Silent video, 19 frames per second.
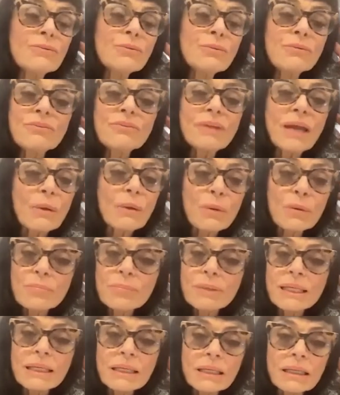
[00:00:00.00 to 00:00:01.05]
to
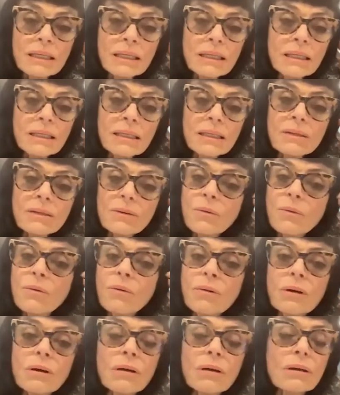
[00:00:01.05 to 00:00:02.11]
therapy
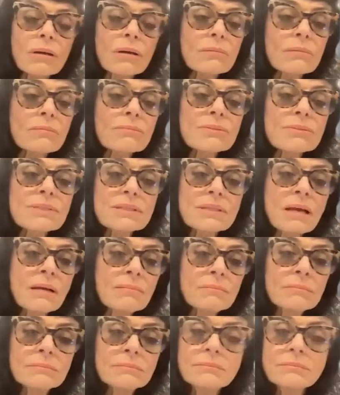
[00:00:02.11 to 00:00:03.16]
or
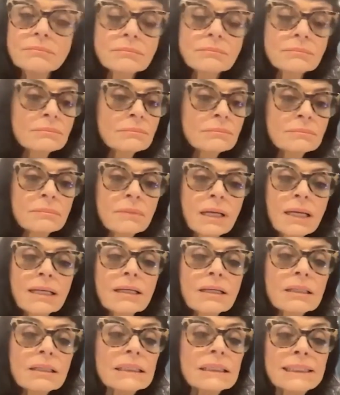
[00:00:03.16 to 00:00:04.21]
some
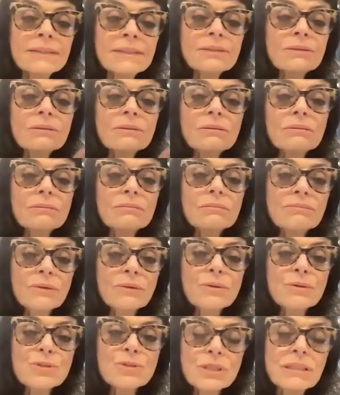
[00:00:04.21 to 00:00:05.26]
clinical
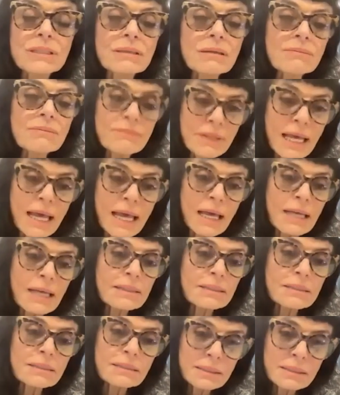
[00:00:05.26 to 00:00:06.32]
version of
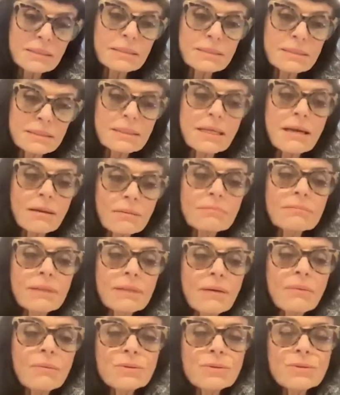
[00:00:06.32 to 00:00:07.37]
that? Is that
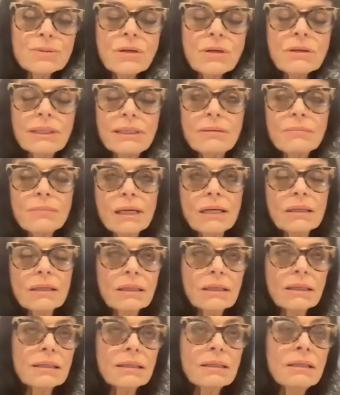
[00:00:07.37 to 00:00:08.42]
what you're talking about?
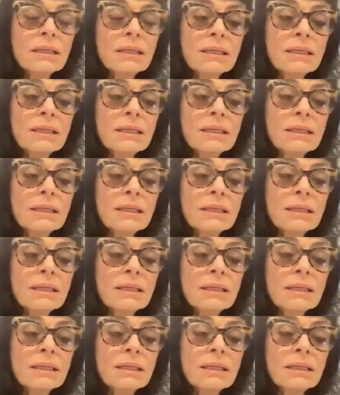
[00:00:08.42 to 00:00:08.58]
Yeah.